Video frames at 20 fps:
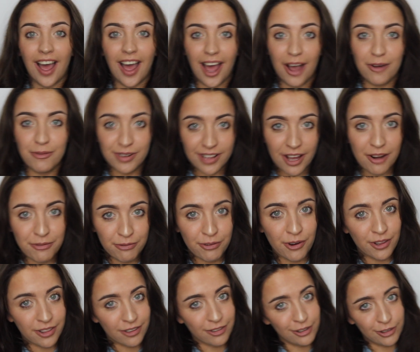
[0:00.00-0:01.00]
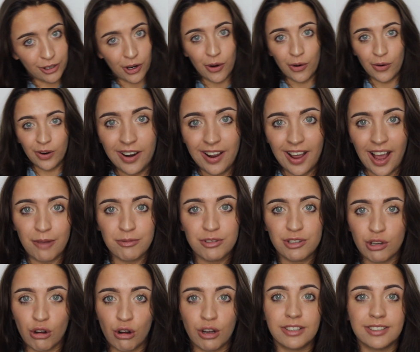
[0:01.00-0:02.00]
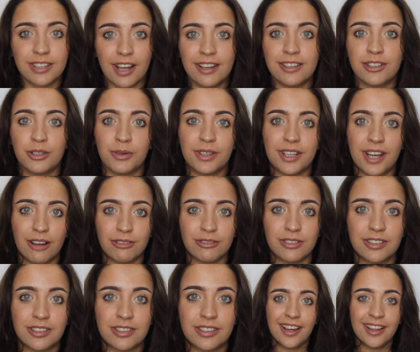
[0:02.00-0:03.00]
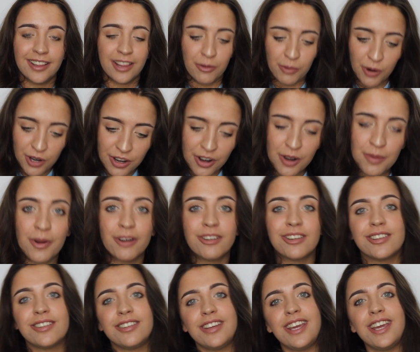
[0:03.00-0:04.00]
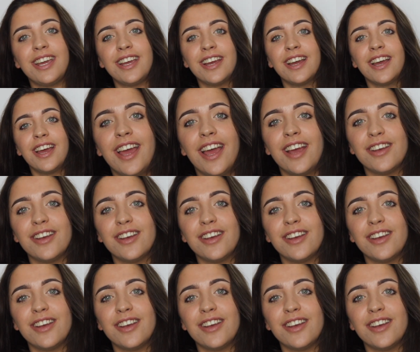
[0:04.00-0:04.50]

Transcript: And without further ado, I'm so excited to announce that what you're about to see